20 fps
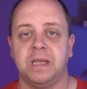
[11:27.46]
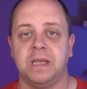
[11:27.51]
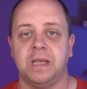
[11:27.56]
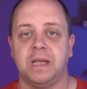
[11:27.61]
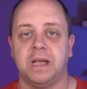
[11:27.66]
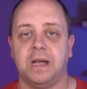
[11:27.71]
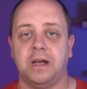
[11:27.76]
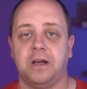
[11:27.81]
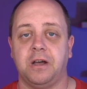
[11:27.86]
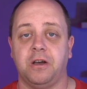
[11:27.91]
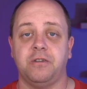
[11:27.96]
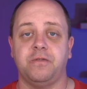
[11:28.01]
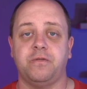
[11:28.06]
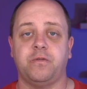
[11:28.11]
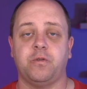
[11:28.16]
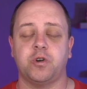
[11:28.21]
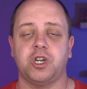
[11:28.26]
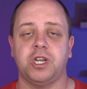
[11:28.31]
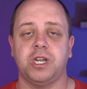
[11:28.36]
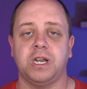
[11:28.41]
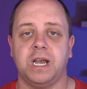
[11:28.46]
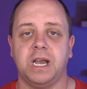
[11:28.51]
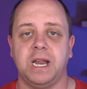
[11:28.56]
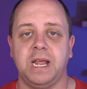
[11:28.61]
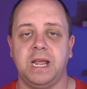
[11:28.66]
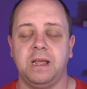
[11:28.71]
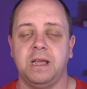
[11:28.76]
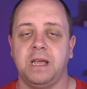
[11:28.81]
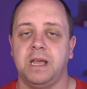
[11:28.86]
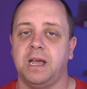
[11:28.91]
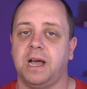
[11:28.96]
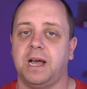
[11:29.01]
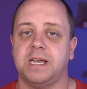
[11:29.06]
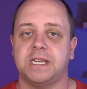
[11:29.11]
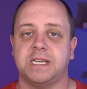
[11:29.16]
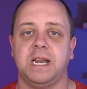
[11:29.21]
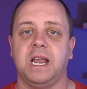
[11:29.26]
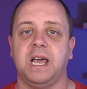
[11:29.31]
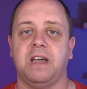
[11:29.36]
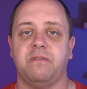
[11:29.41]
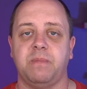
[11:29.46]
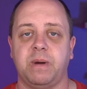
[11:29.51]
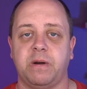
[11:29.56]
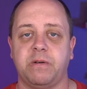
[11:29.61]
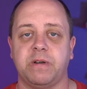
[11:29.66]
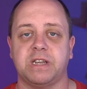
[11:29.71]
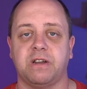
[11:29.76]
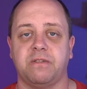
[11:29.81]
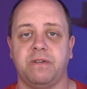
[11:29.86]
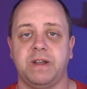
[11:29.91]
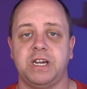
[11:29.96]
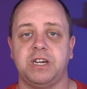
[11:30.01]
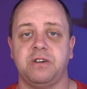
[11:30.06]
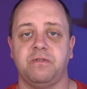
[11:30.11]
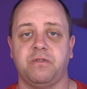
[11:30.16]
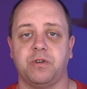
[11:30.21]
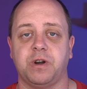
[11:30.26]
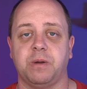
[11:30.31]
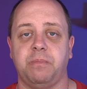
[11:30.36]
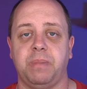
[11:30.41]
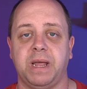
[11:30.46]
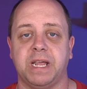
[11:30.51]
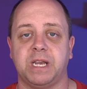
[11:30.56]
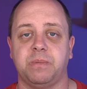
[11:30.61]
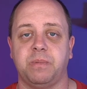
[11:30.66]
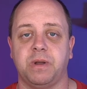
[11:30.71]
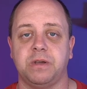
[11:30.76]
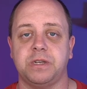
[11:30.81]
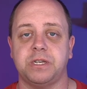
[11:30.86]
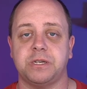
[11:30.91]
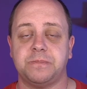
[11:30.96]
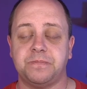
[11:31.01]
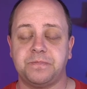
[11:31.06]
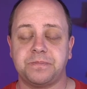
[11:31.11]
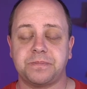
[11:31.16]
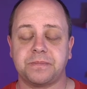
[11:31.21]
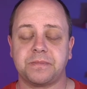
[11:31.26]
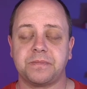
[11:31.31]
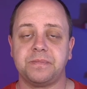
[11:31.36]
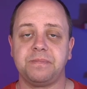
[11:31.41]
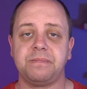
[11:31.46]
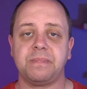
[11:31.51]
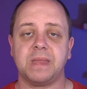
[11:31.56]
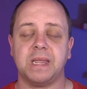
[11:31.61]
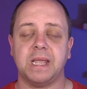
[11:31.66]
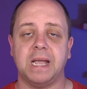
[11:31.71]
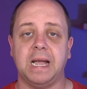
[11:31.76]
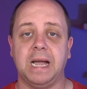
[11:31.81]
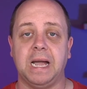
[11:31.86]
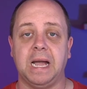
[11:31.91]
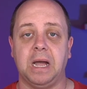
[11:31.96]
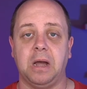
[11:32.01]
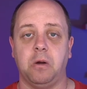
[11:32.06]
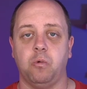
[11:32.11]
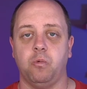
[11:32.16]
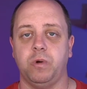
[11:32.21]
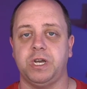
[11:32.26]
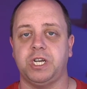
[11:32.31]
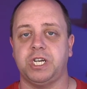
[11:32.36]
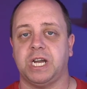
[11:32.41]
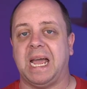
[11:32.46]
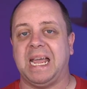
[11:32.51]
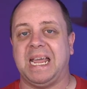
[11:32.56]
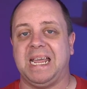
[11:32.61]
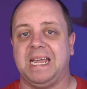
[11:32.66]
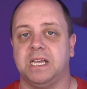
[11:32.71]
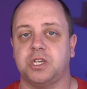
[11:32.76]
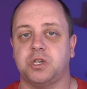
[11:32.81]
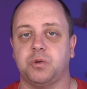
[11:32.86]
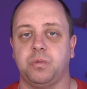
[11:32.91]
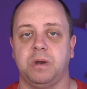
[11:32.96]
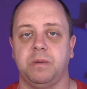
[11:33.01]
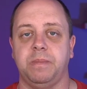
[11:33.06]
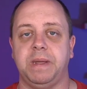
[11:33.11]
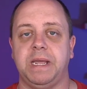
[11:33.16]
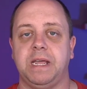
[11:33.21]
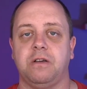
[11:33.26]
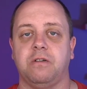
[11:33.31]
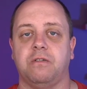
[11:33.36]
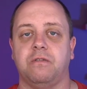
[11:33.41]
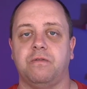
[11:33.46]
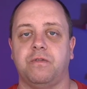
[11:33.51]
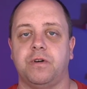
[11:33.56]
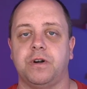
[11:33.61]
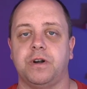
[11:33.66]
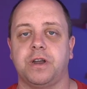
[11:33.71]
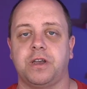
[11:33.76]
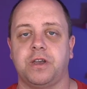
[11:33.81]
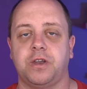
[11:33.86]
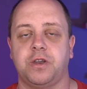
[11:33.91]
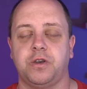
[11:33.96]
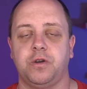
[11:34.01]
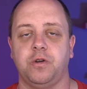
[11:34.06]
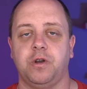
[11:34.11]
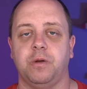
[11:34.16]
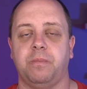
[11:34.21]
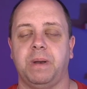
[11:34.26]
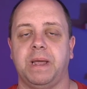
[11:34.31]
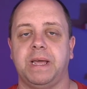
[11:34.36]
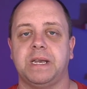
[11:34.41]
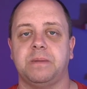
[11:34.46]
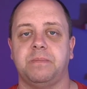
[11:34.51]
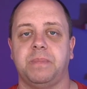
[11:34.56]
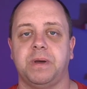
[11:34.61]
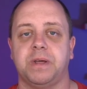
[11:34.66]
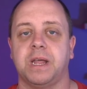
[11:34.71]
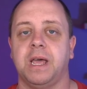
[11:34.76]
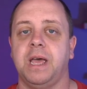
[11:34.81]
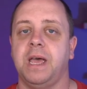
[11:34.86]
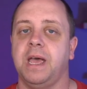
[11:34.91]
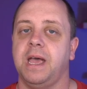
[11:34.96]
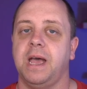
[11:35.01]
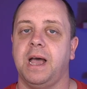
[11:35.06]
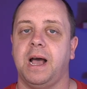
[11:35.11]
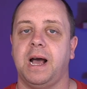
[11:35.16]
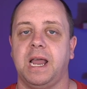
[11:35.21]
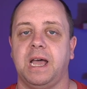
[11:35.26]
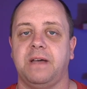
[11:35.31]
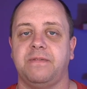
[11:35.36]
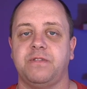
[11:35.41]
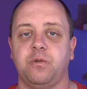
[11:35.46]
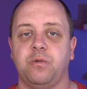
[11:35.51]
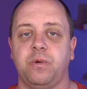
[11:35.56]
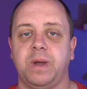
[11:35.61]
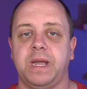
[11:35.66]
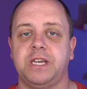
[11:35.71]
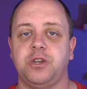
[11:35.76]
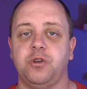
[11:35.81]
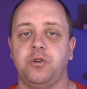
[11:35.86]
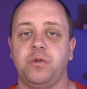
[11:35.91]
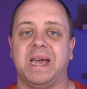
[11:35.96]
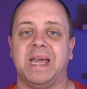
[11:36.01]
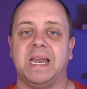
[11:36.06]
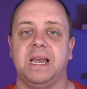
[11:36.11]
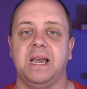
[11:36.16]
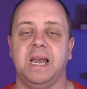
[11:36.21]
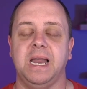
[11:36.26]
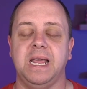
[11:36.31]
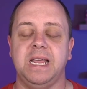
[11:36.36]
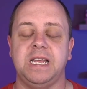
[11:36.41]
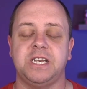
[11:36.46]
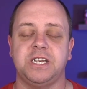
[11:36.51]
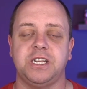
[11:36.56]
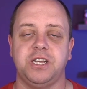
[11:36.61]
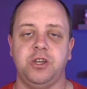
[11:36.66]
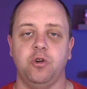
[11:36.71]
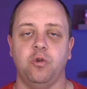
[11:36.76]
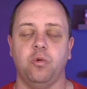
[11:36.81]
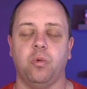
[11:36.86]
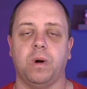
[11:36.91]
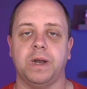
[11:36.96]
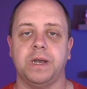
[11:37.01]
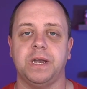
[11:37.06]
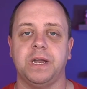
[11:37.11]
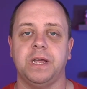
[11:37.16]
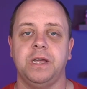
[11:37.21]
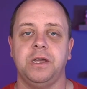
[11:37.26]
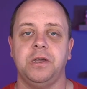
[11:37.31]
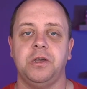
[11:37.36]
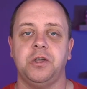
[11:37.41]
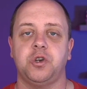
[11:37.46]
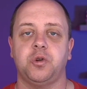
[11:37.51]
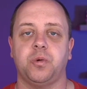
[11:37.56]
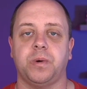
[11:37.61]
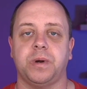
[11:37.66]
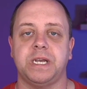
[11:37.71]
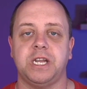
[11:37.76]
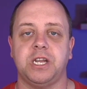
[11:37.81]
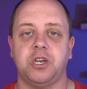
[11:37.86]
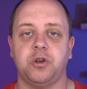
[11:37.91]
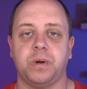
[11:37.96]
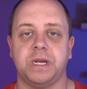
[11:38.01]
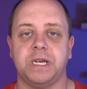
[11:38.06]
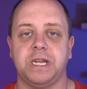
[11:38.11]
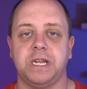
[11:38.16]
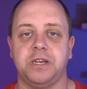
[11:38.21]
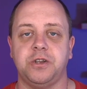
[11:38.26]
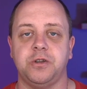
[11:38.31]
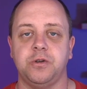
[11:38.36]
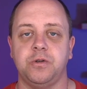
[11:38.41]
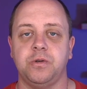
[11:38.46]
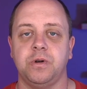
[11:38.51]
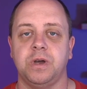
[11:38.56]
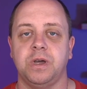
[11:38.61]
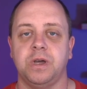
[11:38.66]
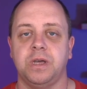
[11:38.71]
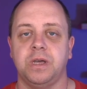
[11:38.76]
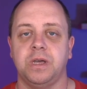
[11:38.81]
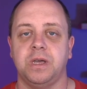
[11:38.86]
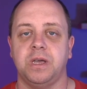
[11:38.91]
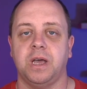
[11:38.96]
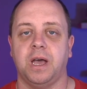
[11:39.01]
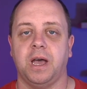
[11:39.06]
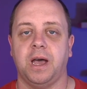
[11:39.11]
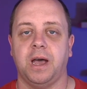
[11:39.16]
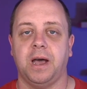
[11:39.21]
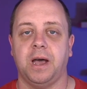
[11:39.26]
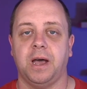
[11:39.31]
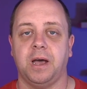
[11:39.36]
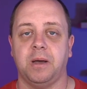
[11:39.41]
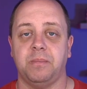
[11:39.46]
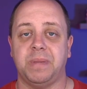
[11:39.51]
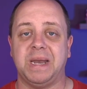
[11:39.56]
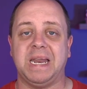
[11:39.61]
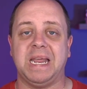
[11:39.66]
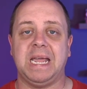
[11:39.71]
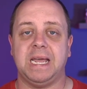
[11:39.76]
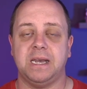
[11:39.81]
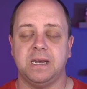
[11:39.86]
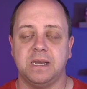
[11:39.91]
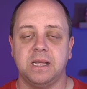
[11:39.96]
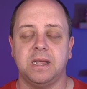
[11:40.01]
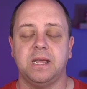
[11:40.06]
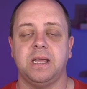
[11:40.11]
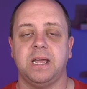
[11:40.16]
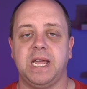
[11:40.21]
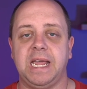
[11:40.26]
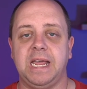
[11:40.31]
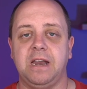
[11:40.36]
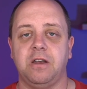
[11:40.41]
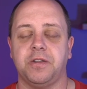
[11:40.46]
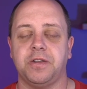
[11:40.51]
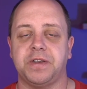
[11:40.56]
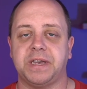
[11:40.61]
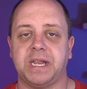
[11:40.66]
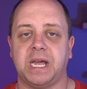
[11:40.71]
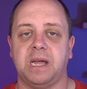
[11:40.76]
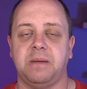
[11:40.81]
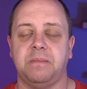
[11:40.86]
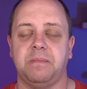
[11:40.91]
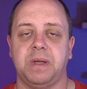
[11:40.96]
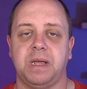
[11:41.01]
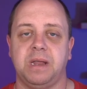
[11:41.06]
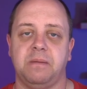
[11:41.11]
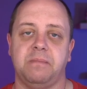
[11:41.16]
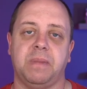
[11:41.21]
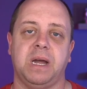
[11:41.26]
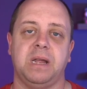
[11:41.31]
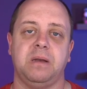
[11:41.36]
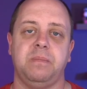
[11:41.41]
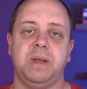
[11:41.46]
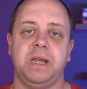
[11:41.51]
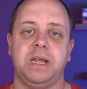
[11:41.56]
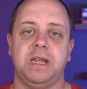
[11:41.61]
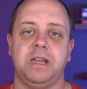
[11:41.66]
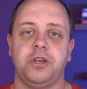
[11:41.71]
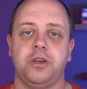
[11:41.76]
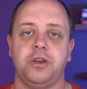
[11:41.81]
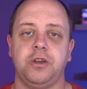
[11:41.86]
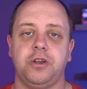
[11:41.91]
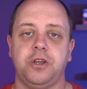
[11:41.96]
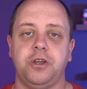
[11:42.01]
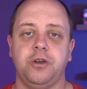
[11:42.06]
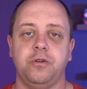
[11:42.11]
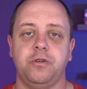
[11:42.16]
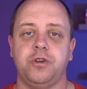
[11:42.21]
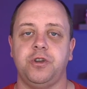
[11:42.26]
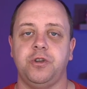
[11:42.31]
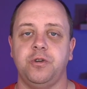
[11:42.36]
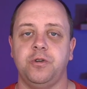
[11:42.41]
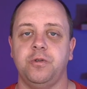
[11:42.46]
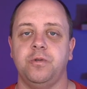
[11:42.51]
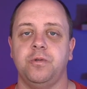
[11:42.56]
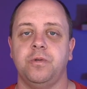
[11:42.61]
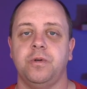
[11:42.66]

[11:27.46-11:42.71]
Unfortunately, I still have my reservation for the Plaid Plus, which I guess will be converted to the Plaid, but I'll have to wait to at least Q1 2022. But again, Elon time, it might be Q2